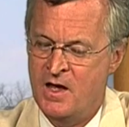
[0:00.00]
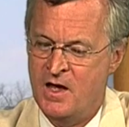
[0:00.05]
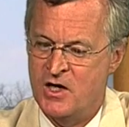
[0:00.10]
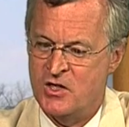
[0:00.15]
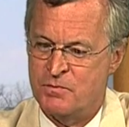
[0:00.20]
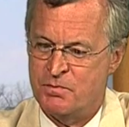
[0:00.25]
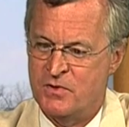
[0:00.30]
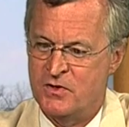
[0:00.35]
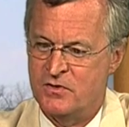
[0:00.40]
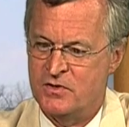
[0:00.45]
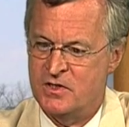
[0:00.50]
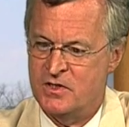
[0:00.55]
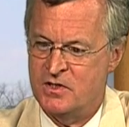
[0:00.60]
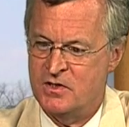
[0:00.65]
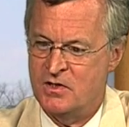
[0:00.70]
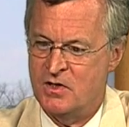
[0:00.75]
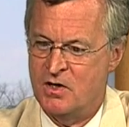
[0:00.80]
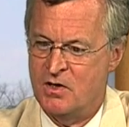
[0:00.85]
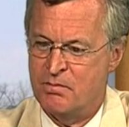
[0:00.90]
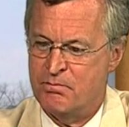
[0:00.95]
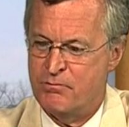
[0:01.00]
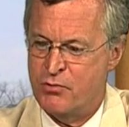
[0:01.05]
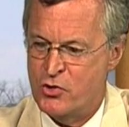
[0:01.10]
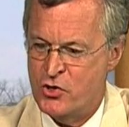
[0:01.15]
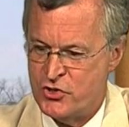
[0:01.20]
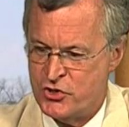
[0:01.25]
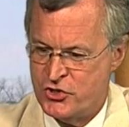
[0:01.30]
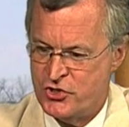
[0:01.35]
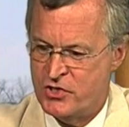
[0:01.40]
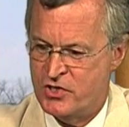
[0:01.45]
has been the
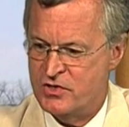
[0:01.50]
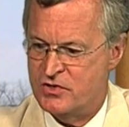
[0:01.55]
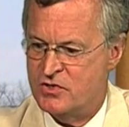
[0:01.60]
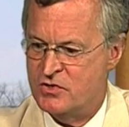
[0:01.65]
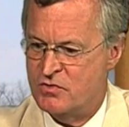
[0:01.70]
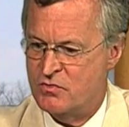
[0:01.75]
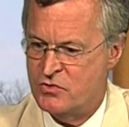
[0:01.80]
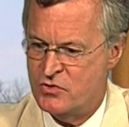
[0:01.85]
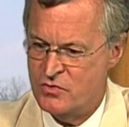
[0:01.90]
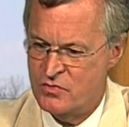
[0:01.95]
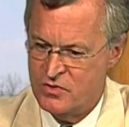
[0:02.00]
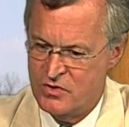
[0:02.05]
push to